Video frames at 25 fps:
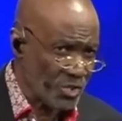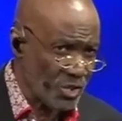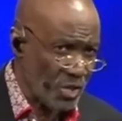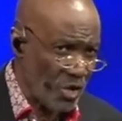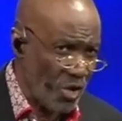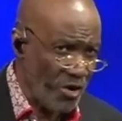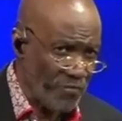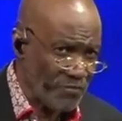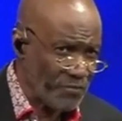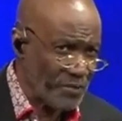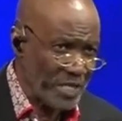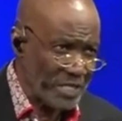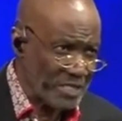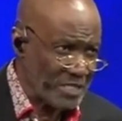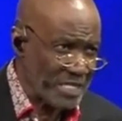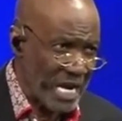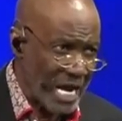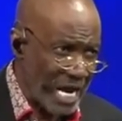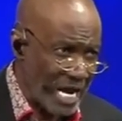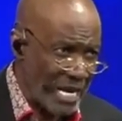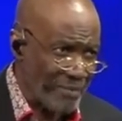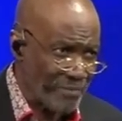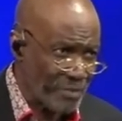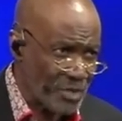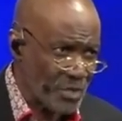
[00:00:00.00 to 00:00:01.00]

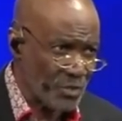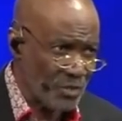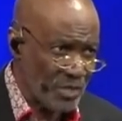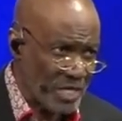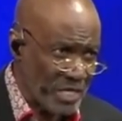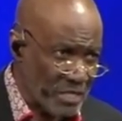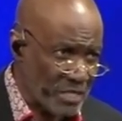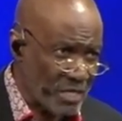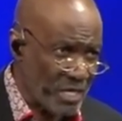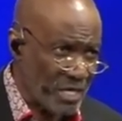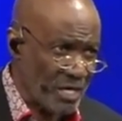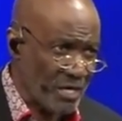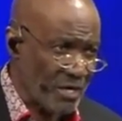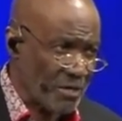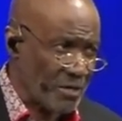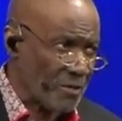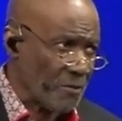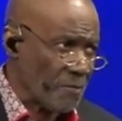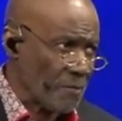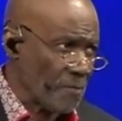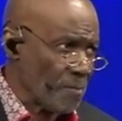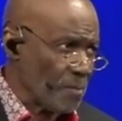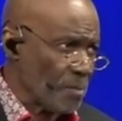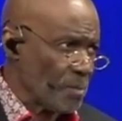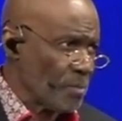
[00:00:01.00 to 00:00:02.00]
oftentimes we think
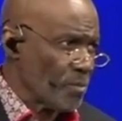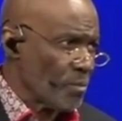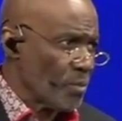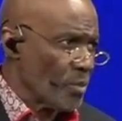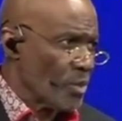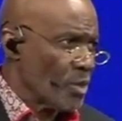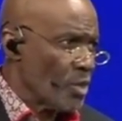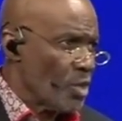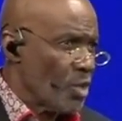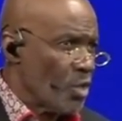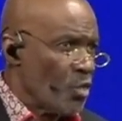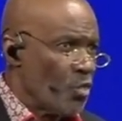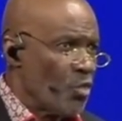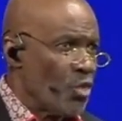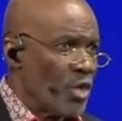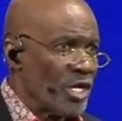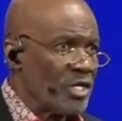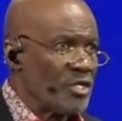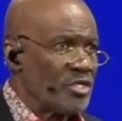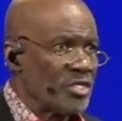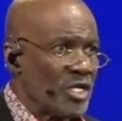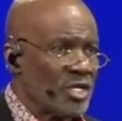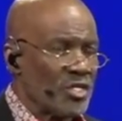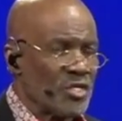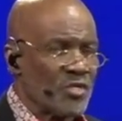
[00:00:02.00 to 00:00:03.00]
we're
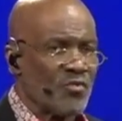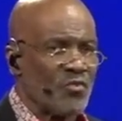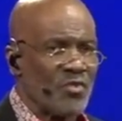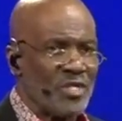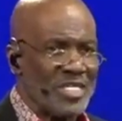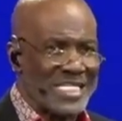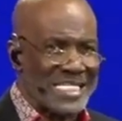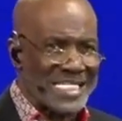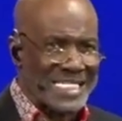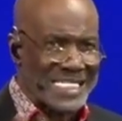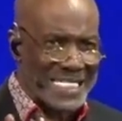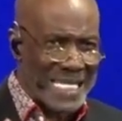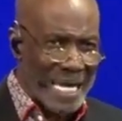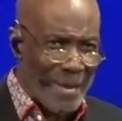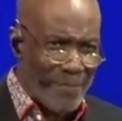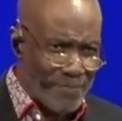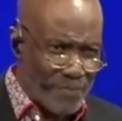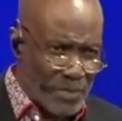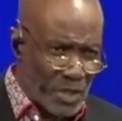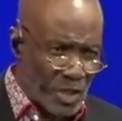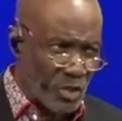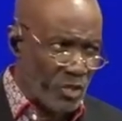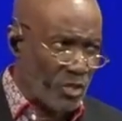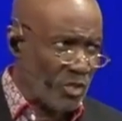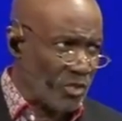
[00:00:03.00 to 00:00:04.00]
just
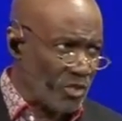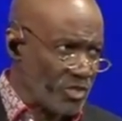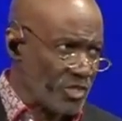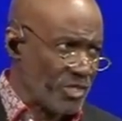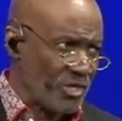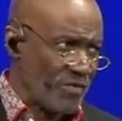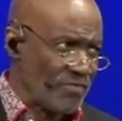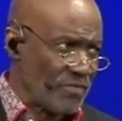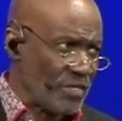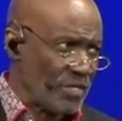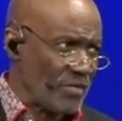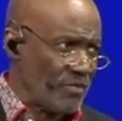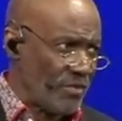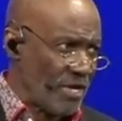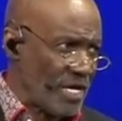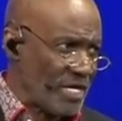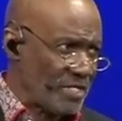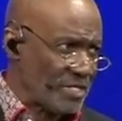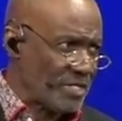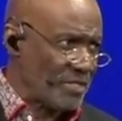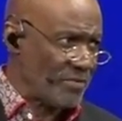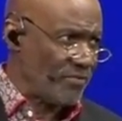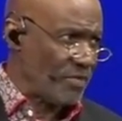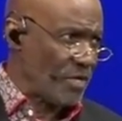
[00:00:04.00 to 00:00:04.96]
receptacles of the grace of